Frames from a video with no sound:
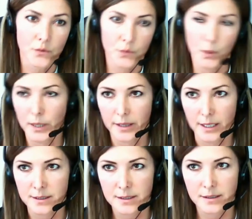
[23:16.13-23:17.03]
we will
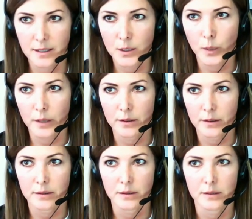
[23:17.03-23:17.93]
then see
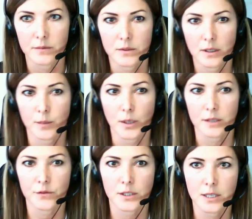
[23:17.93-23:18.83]
whether
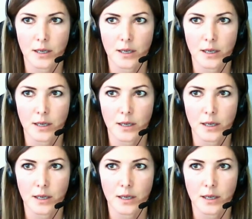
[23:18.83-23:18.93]
artificial